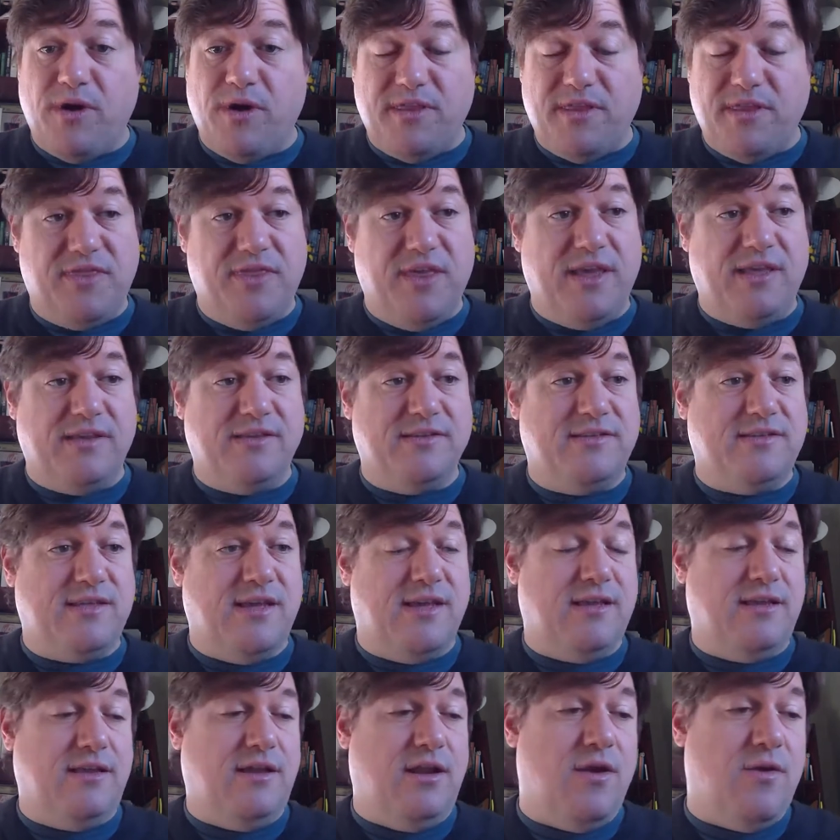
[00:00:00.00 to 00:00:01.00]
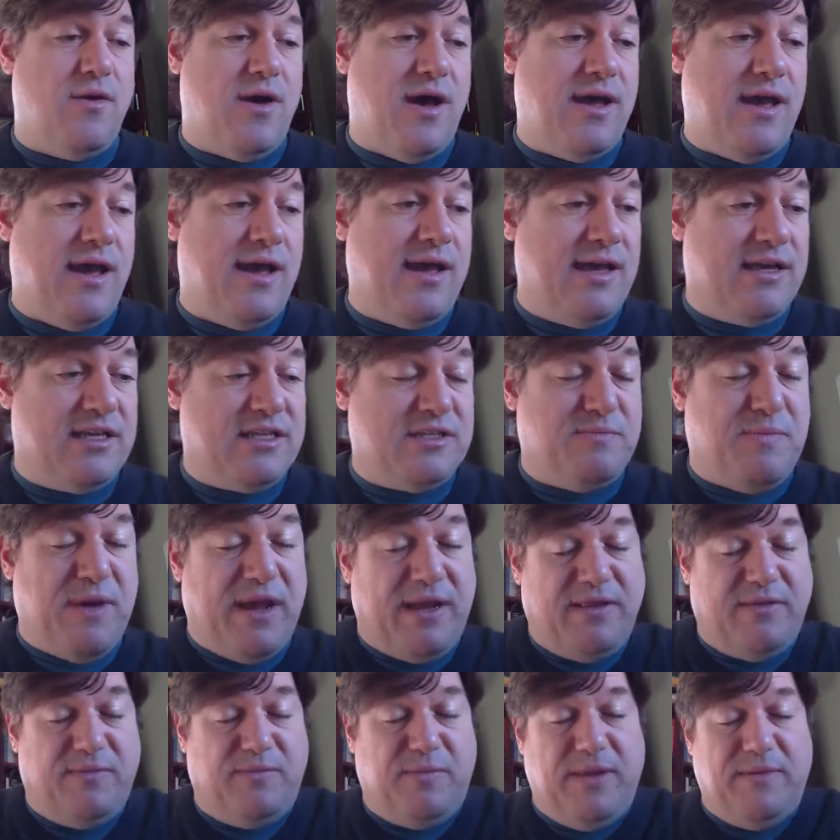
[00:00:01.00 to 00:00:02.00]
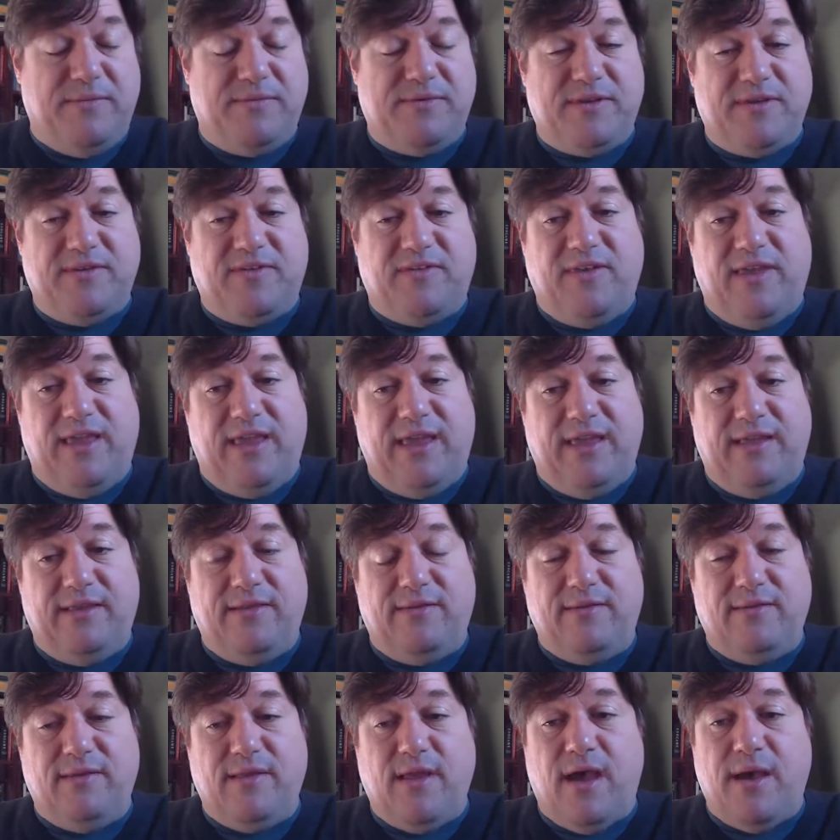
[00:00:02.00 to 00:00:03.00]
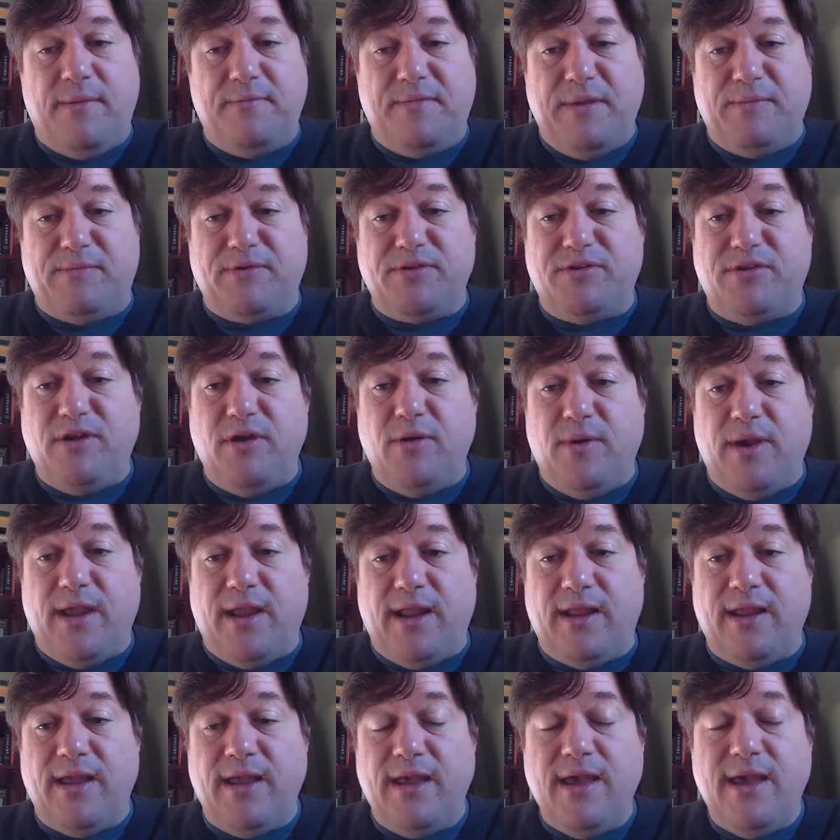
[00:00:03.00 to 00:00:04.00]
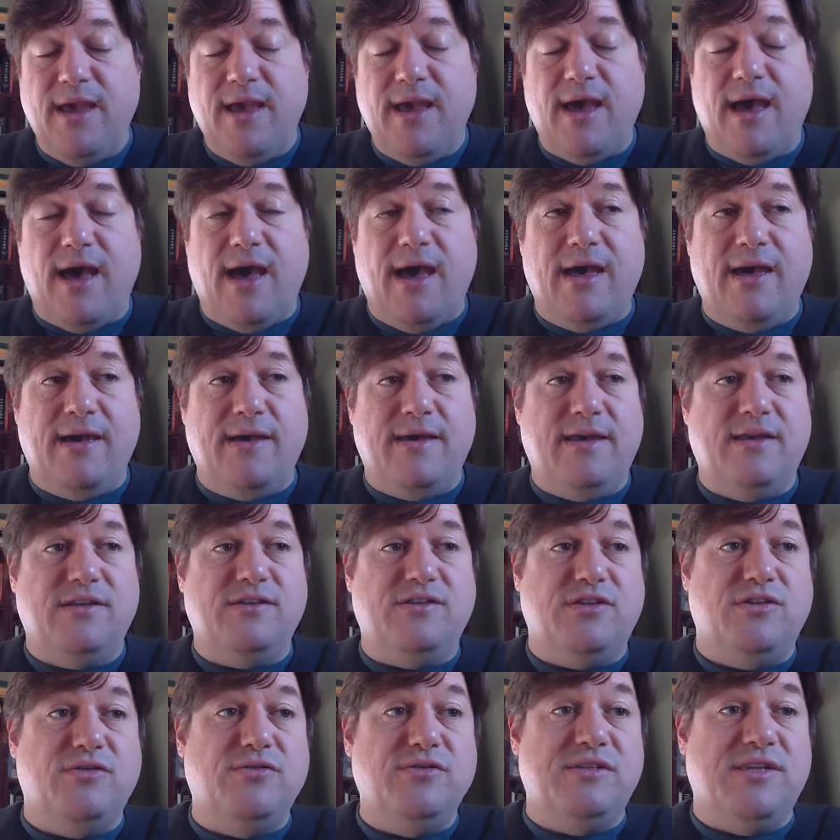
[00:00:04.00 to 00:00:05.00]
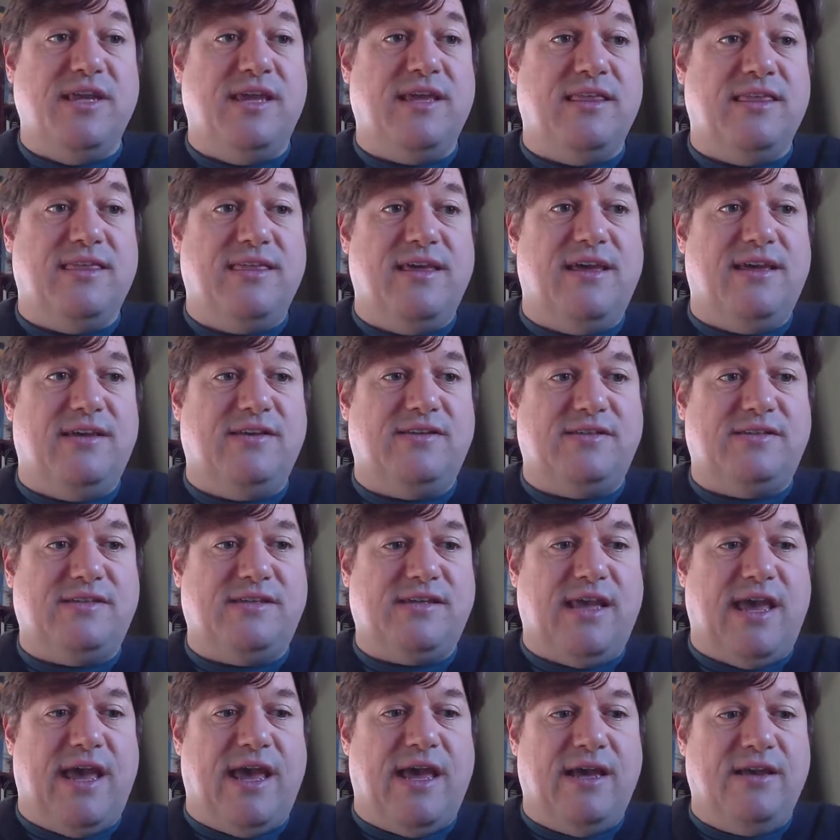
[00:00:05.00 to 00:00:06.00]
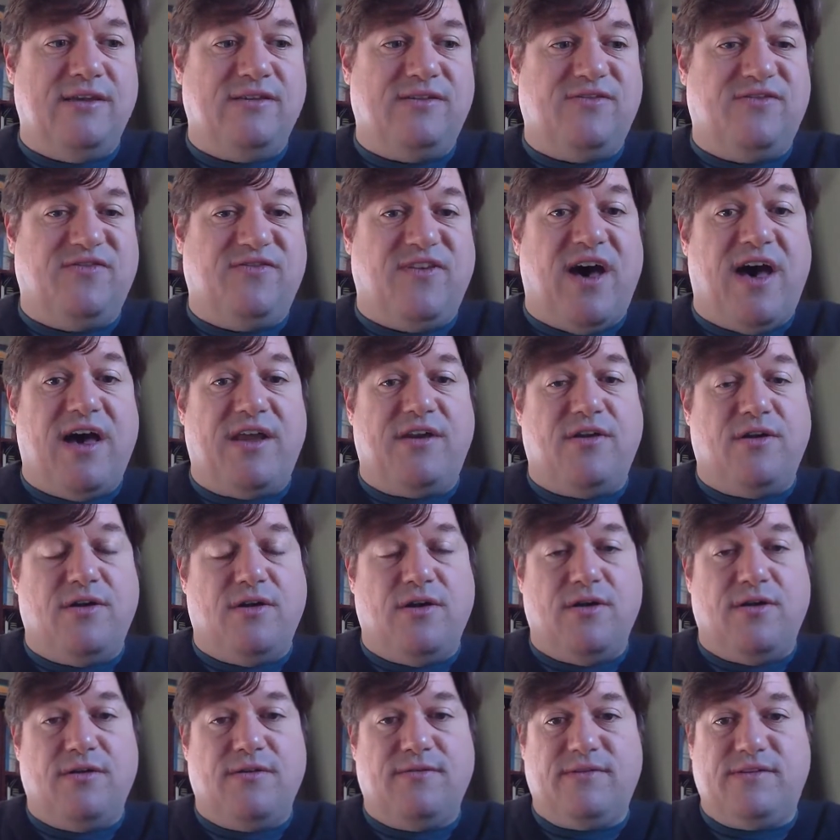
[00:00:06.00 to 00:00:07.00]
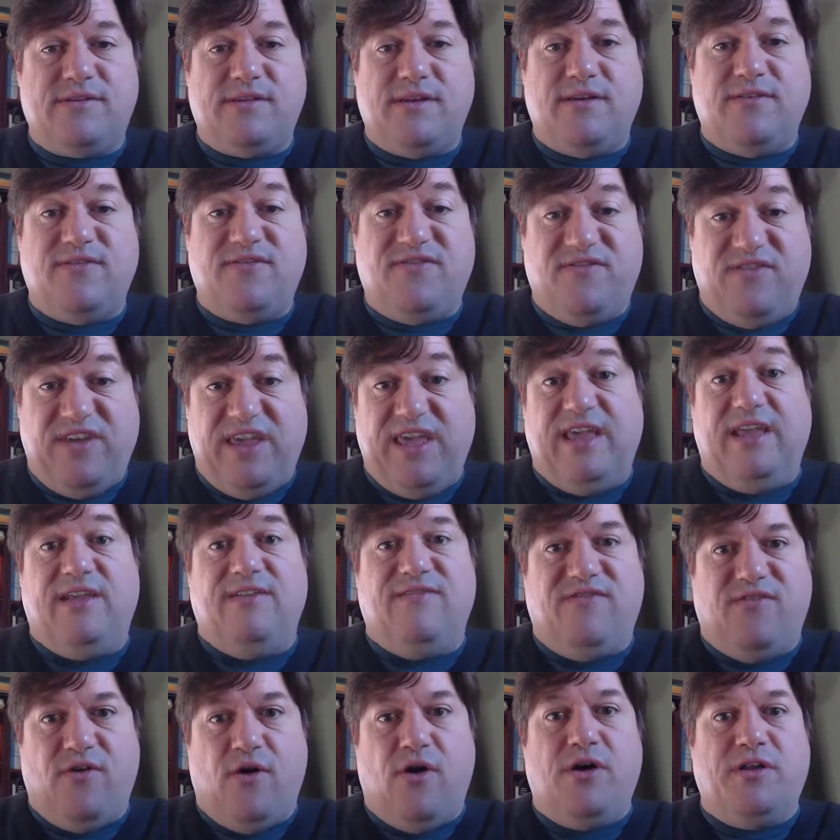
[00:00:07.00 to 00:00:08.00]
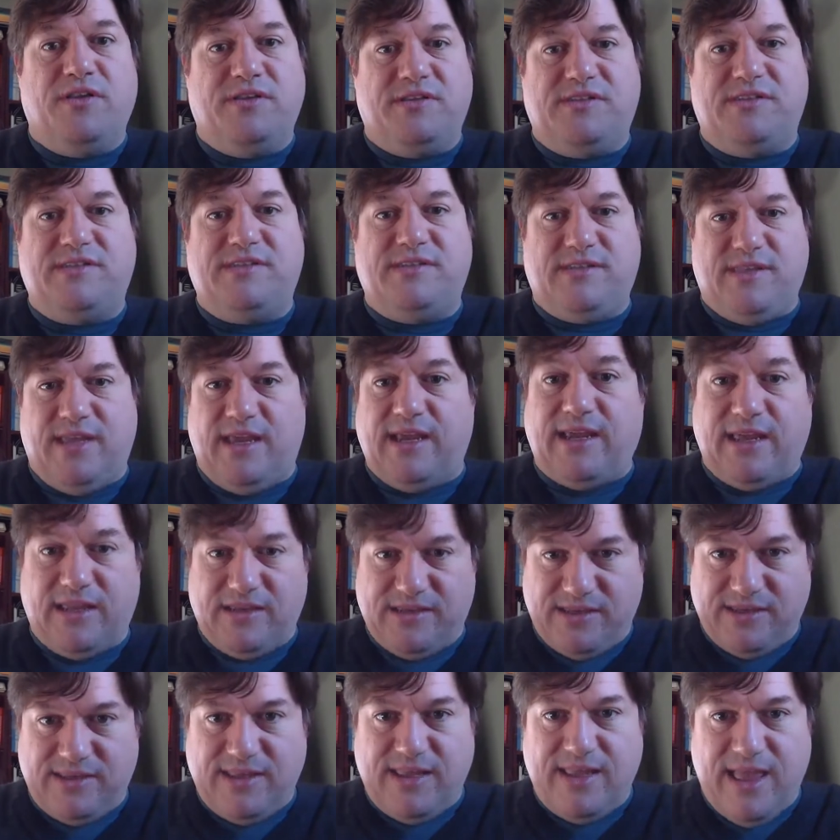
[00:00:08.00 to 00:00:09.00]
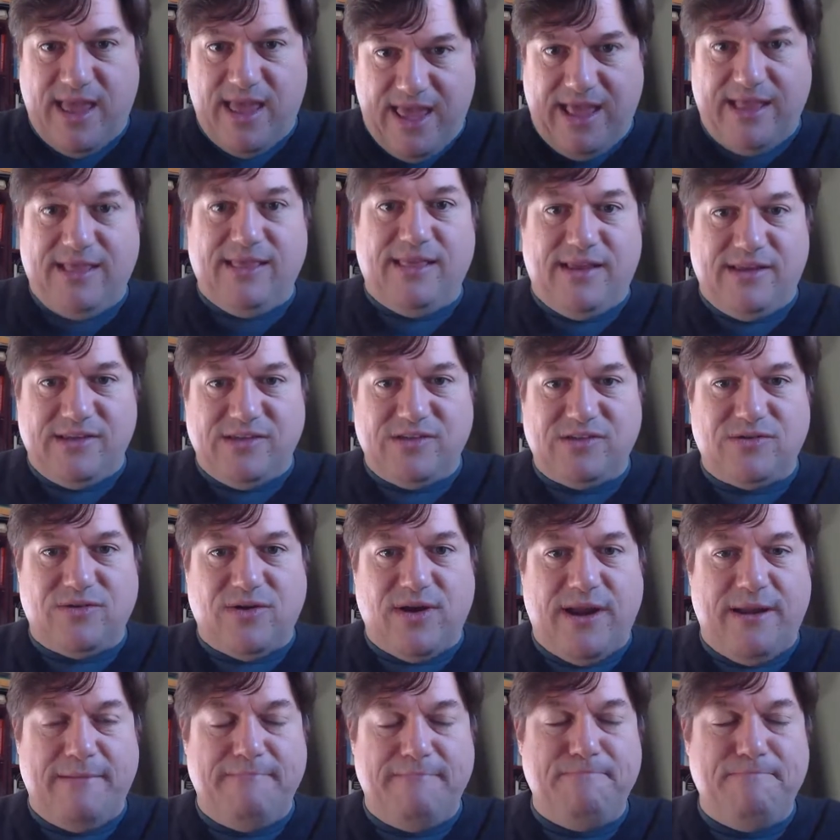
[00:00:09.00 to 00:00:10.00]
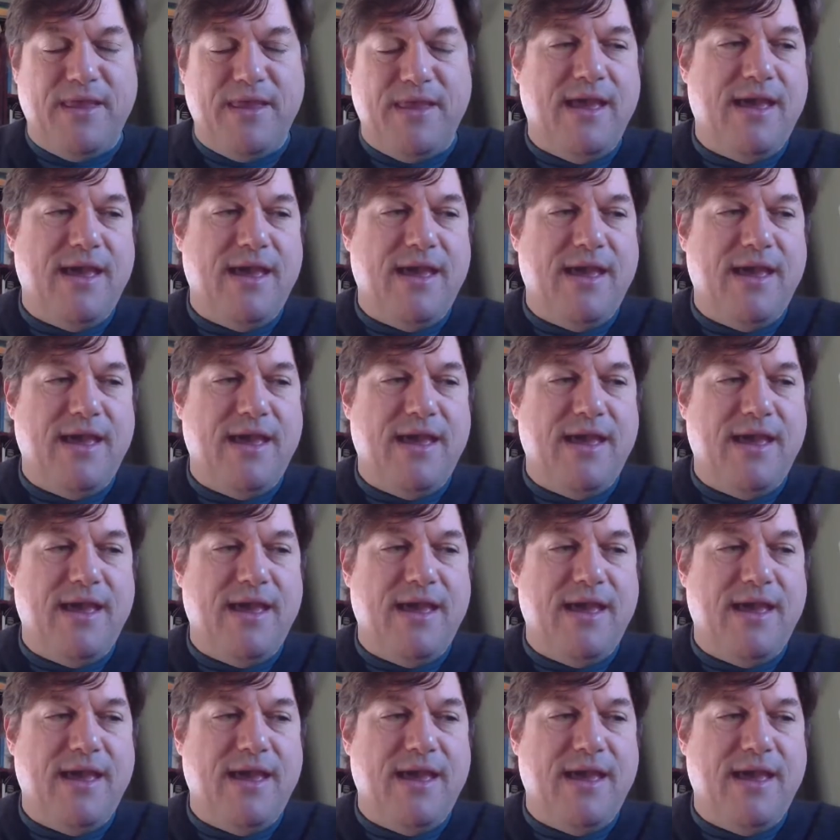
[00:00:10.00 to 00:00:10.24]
So one of the things that, I expect to see people doing is using this as fodder to feed vaults, like as a hit list, right?